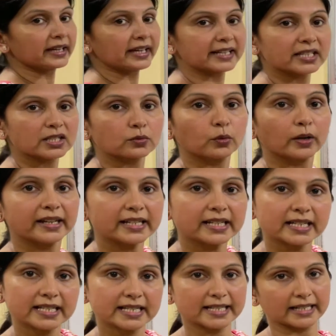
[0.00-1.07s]
x,
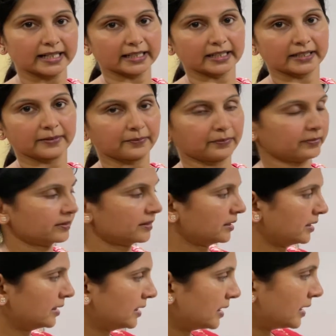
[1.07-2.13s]
y, z.
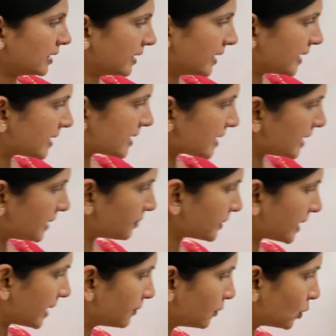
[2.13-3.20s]
Next step,
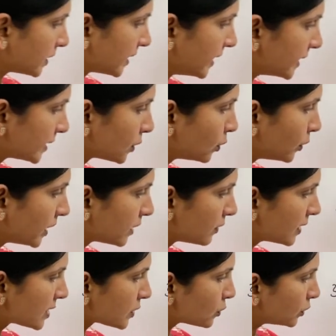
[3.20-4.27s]
demo d2
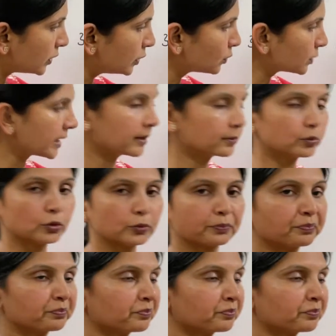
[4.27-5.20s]
equals to new demo.